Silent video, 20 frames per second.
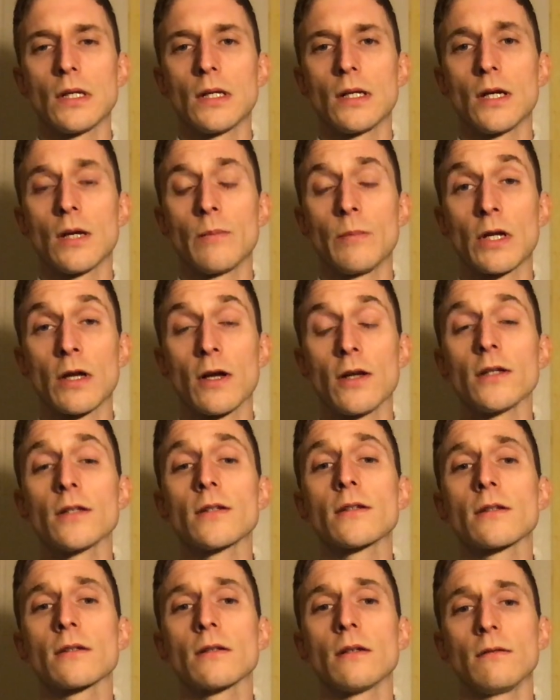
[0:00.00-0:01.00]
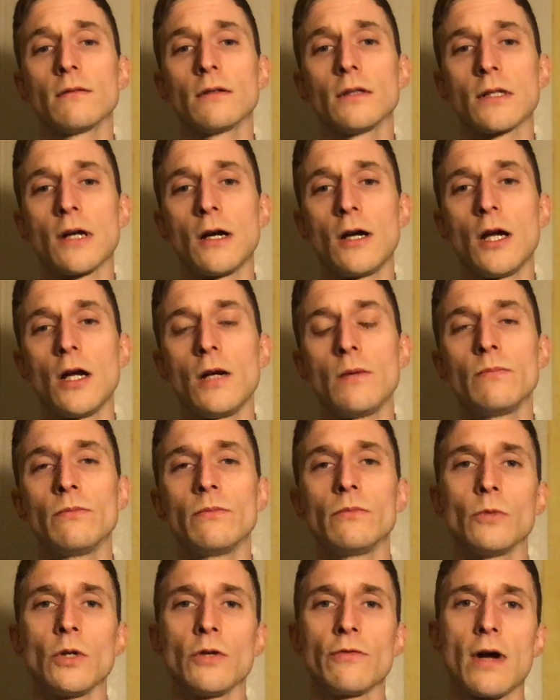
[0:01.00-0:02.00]
And because of the time
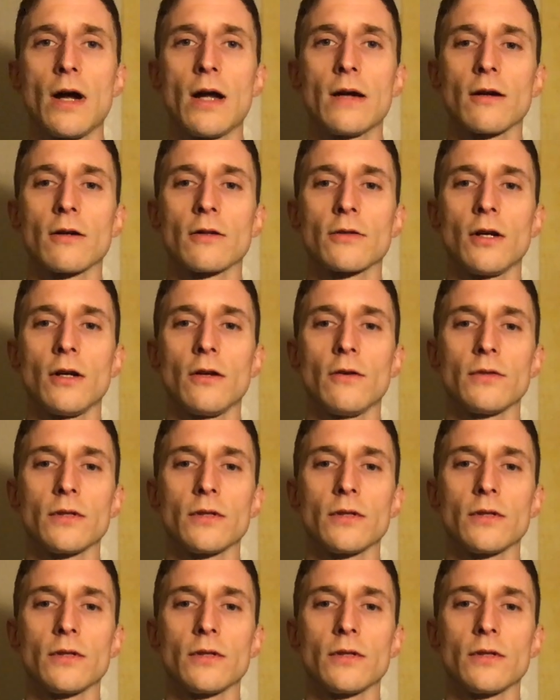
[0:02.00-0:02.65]
we find ourselves